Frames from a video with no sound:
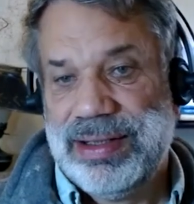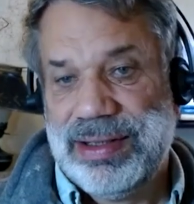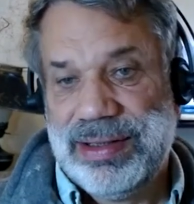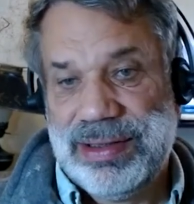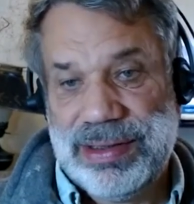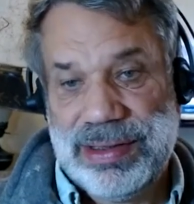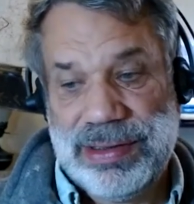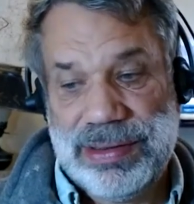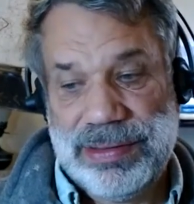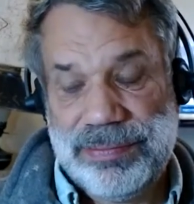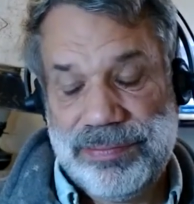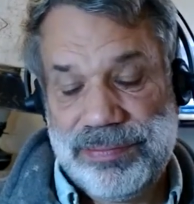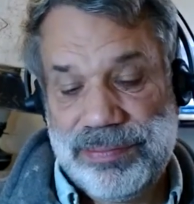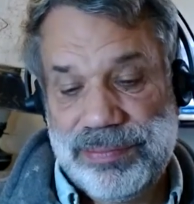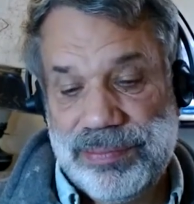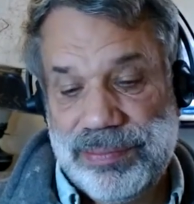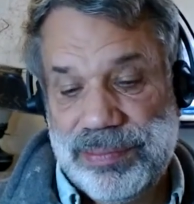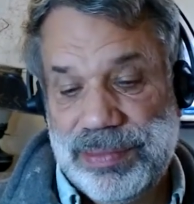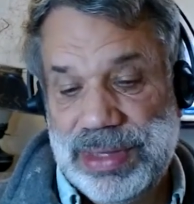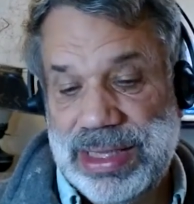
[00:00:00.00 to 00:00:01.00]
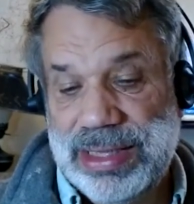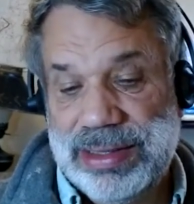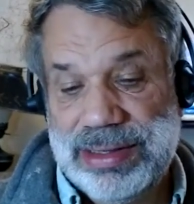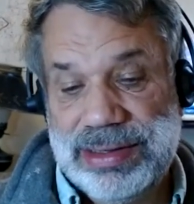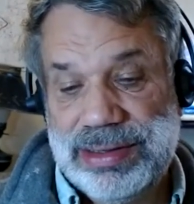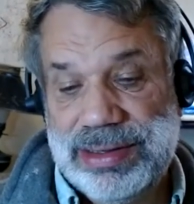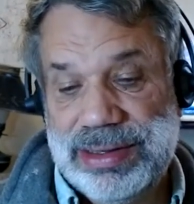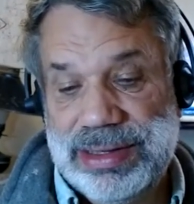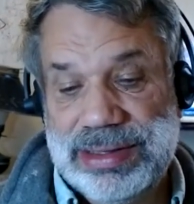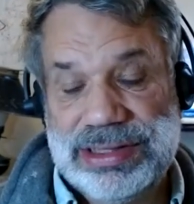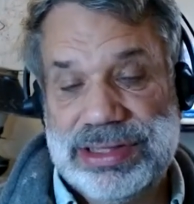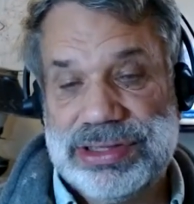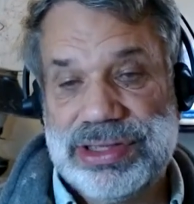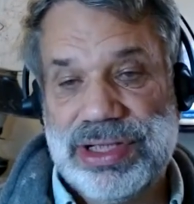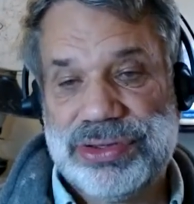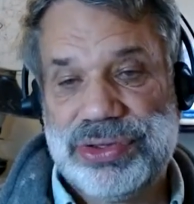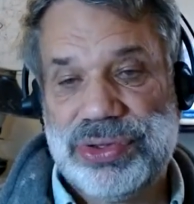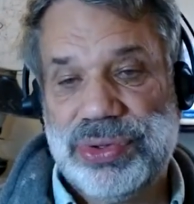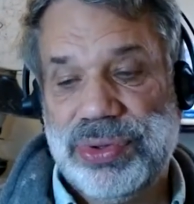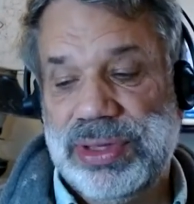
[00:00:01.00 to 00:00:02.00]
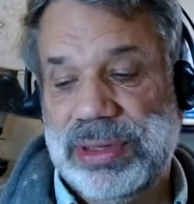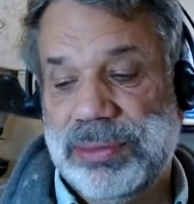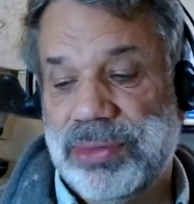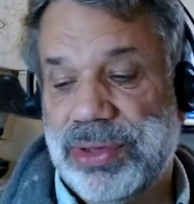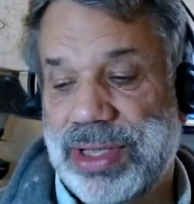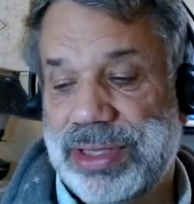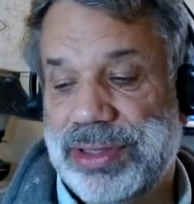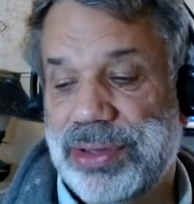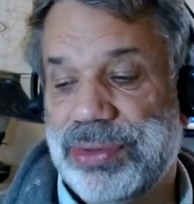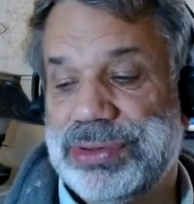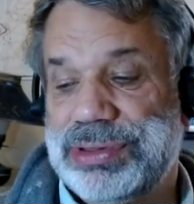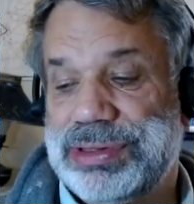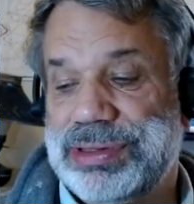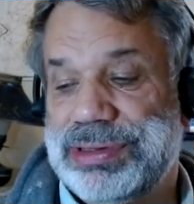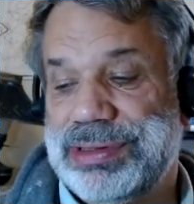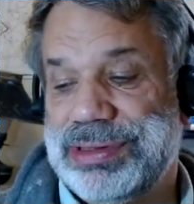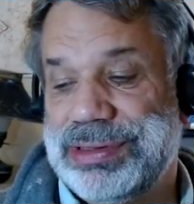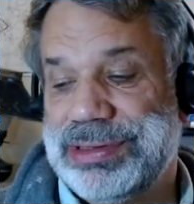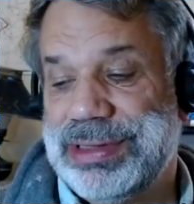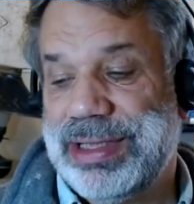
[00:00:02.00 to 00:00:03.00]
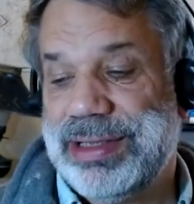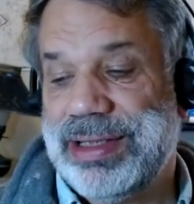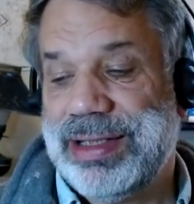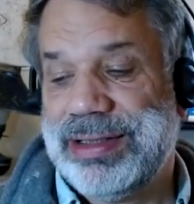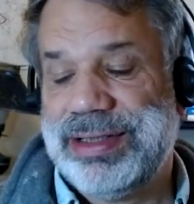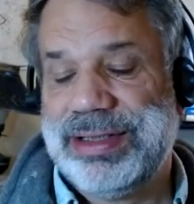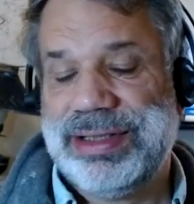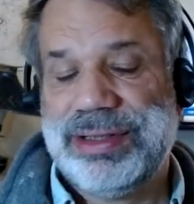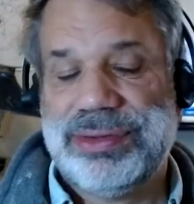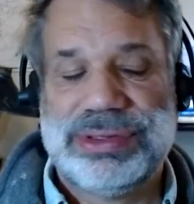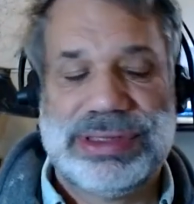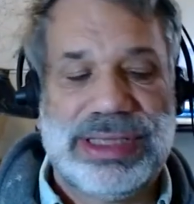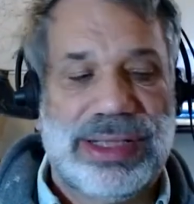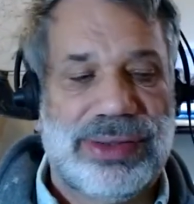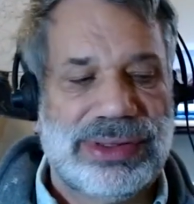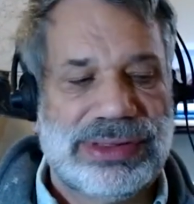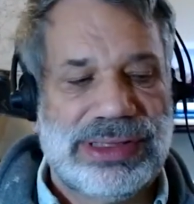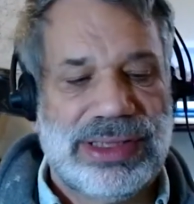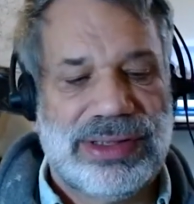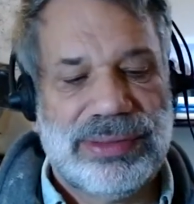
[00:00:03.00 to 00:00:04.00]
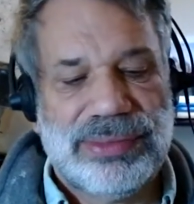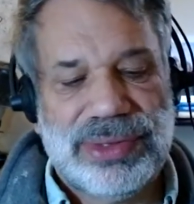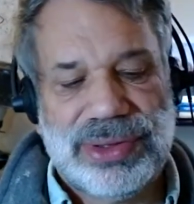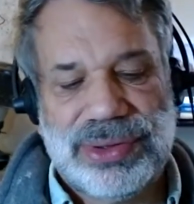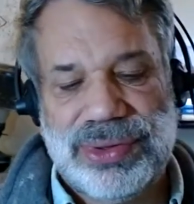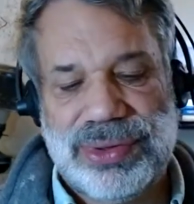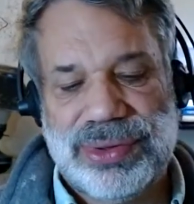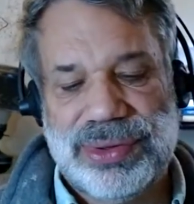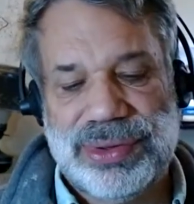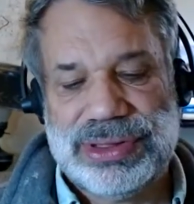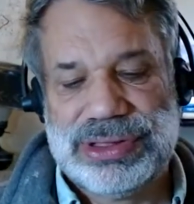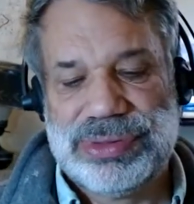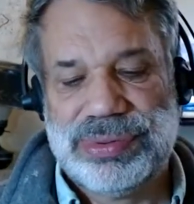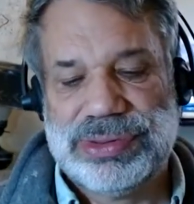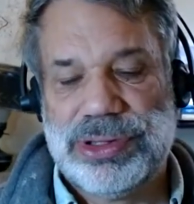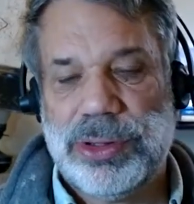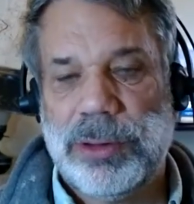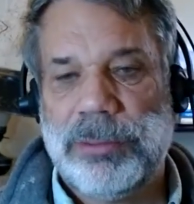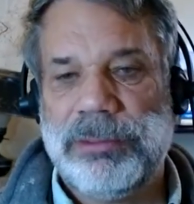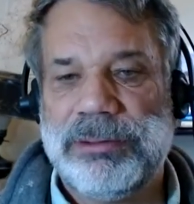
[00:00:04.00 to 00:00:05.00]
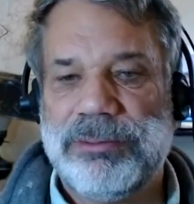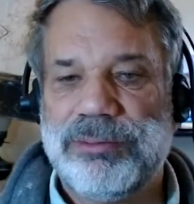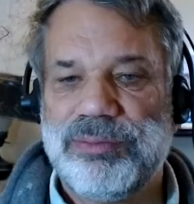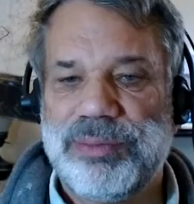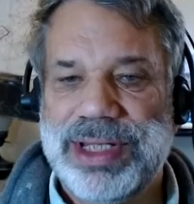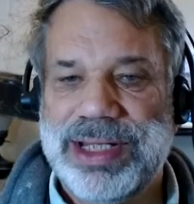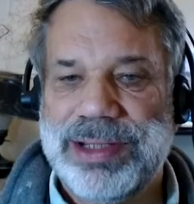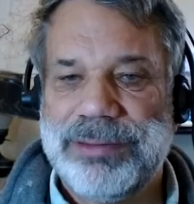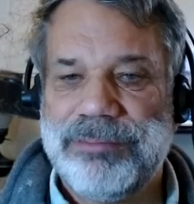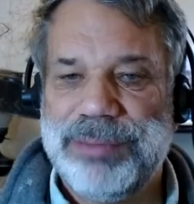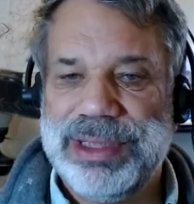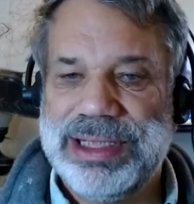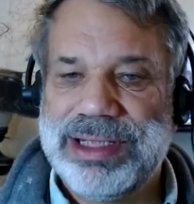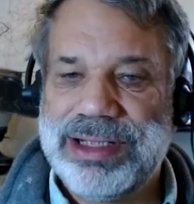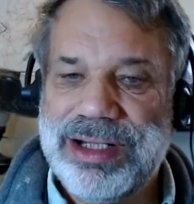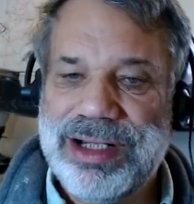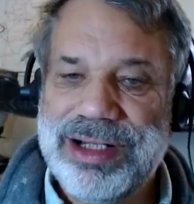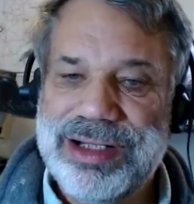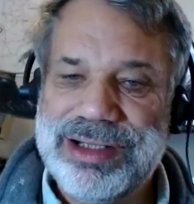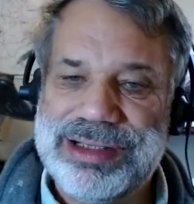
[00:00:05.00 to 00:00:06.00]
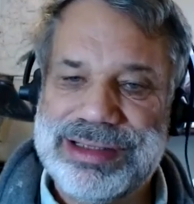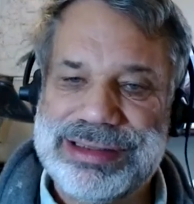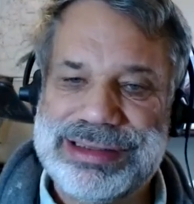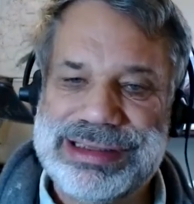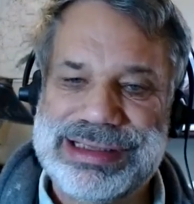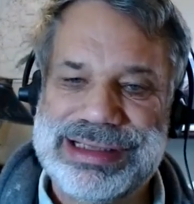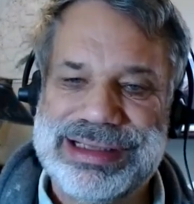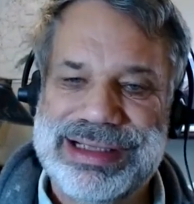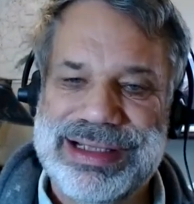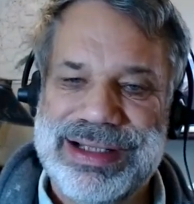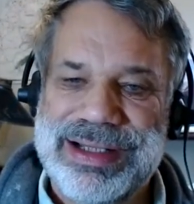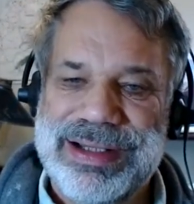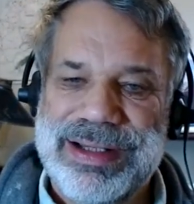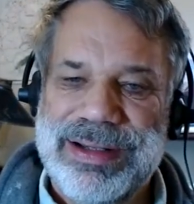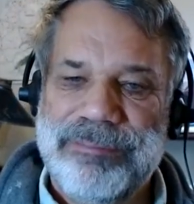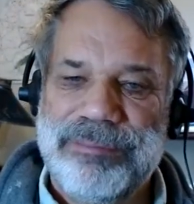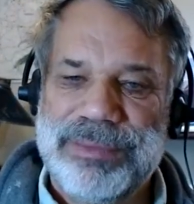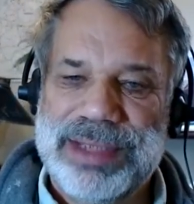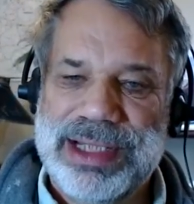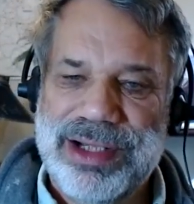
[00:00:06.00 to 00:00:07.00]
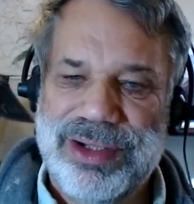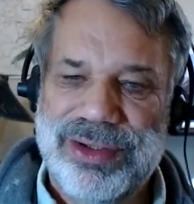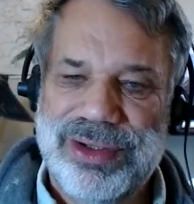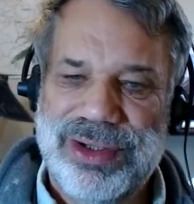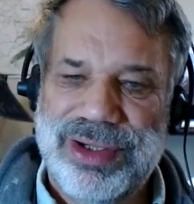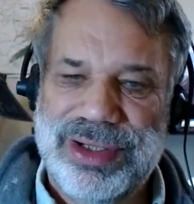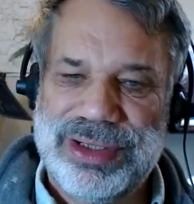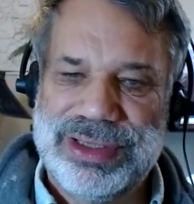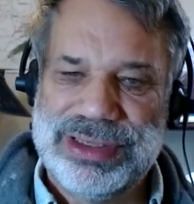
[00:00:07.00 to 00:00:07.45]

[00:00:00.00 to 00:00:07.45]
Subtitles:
And it's just not true anymore. I think it was Alexander Mercouris was hoping that because Kellogg